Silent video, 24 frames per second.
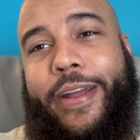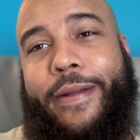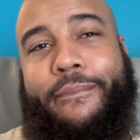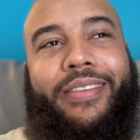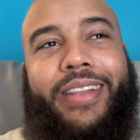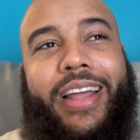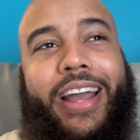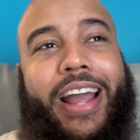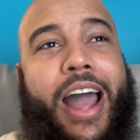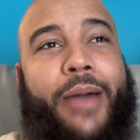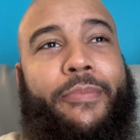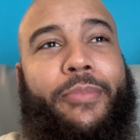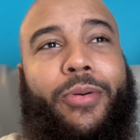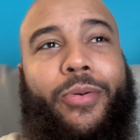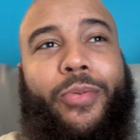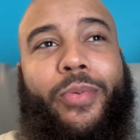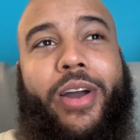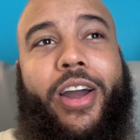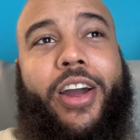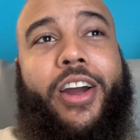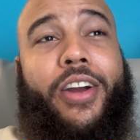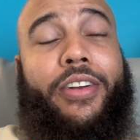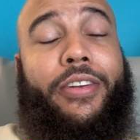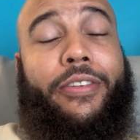Like I remember
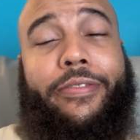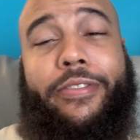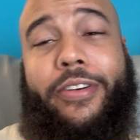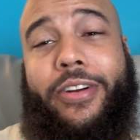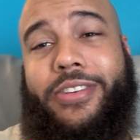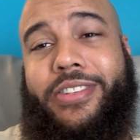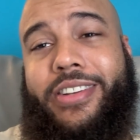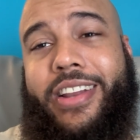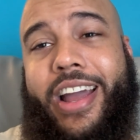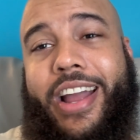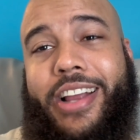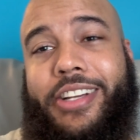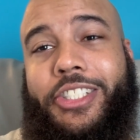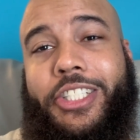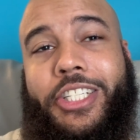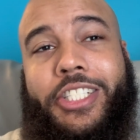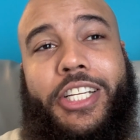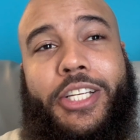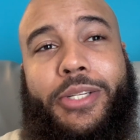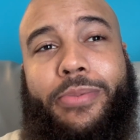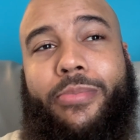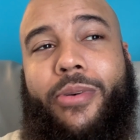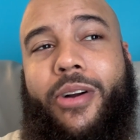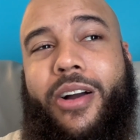with her the first night, she
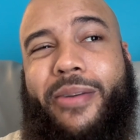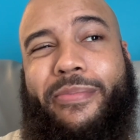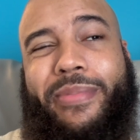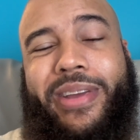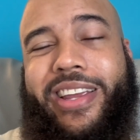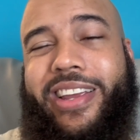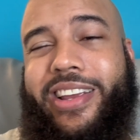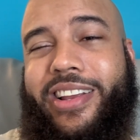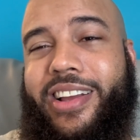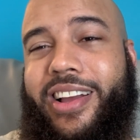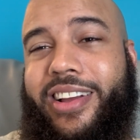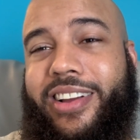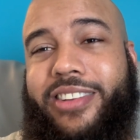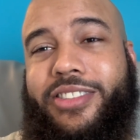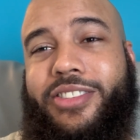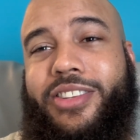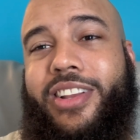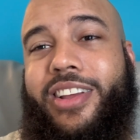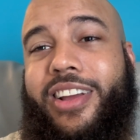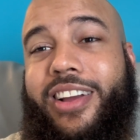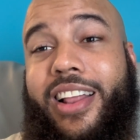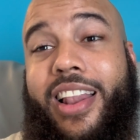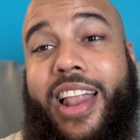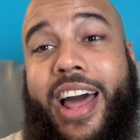just brought me
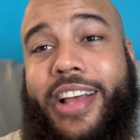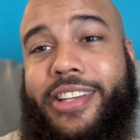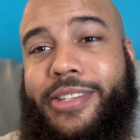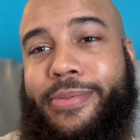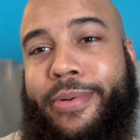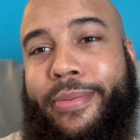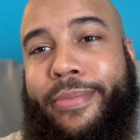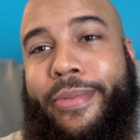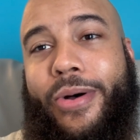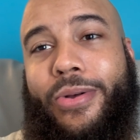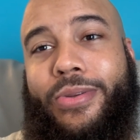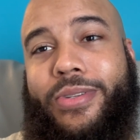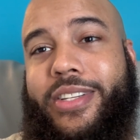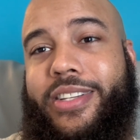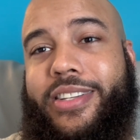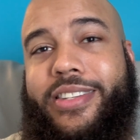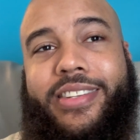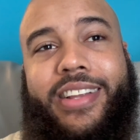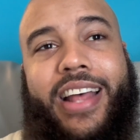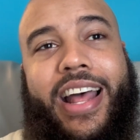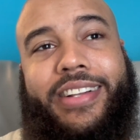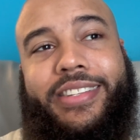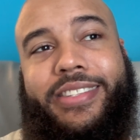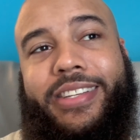a glass of mimosas.
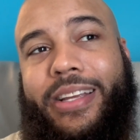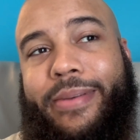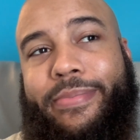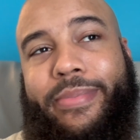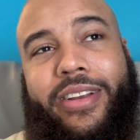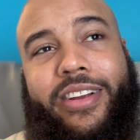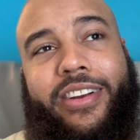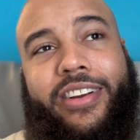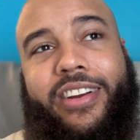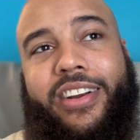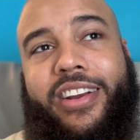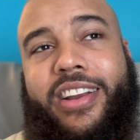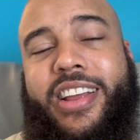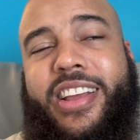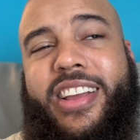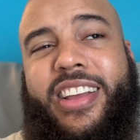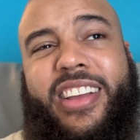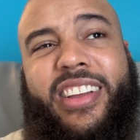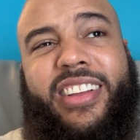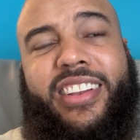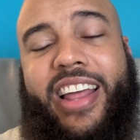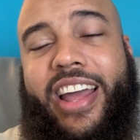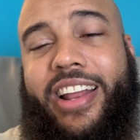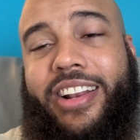I tipped her
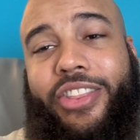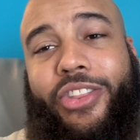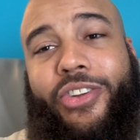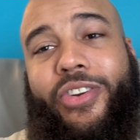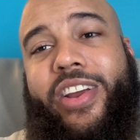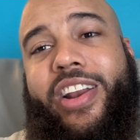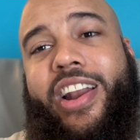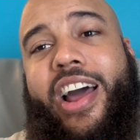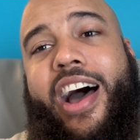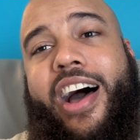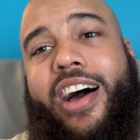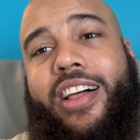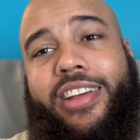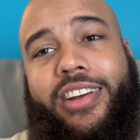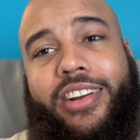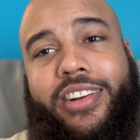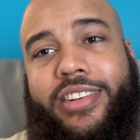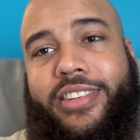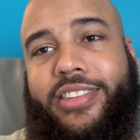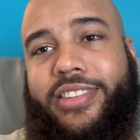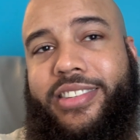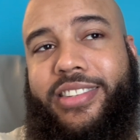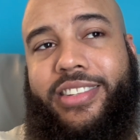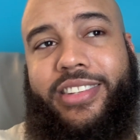like
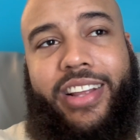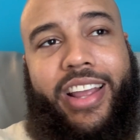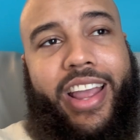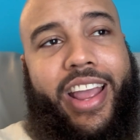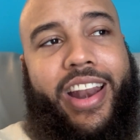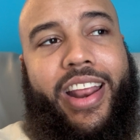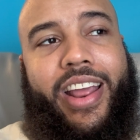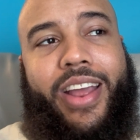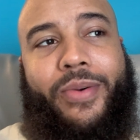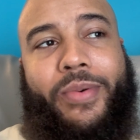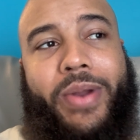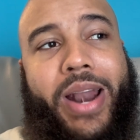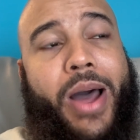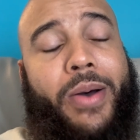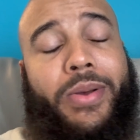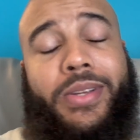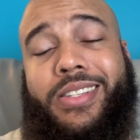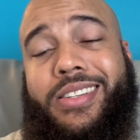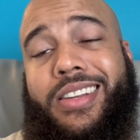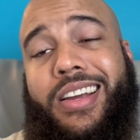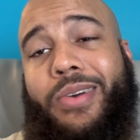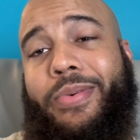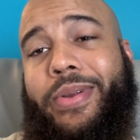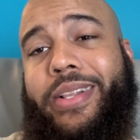$3. And then when I was
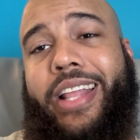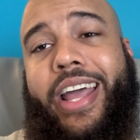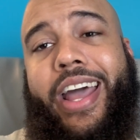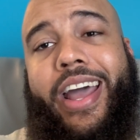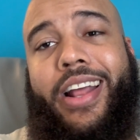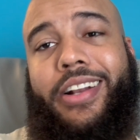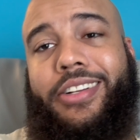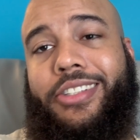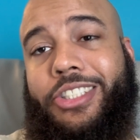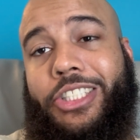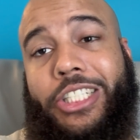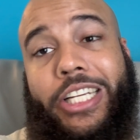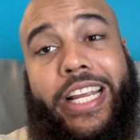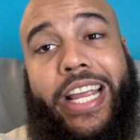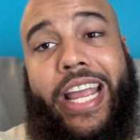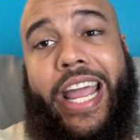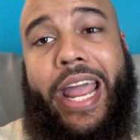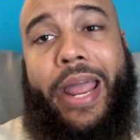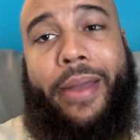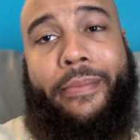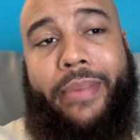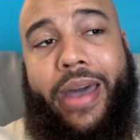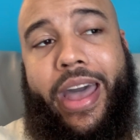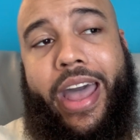done with that, she
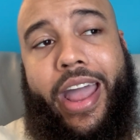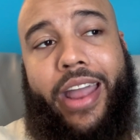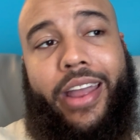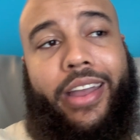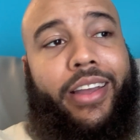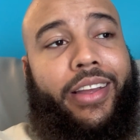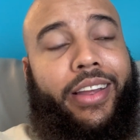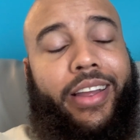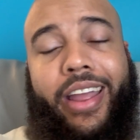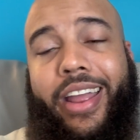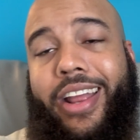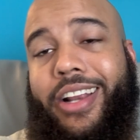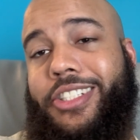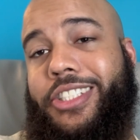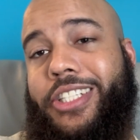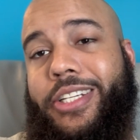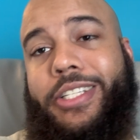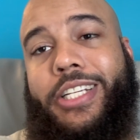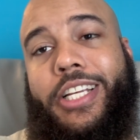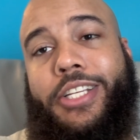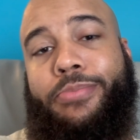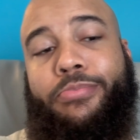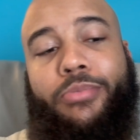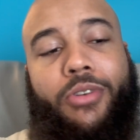came back and she
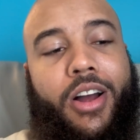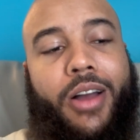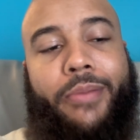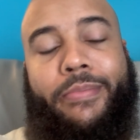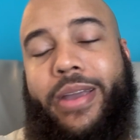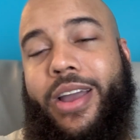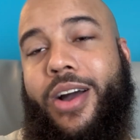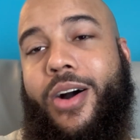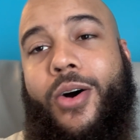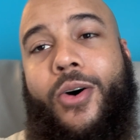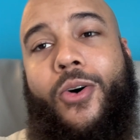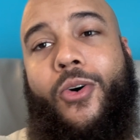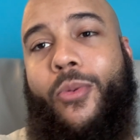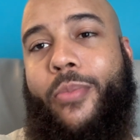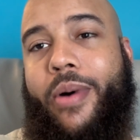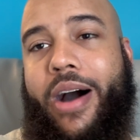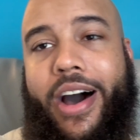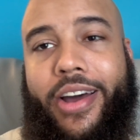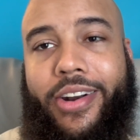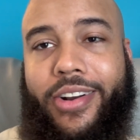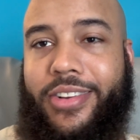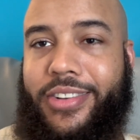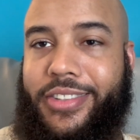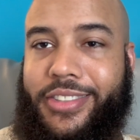just brought me a whole
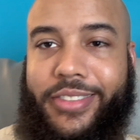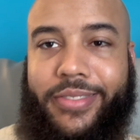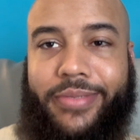bottle.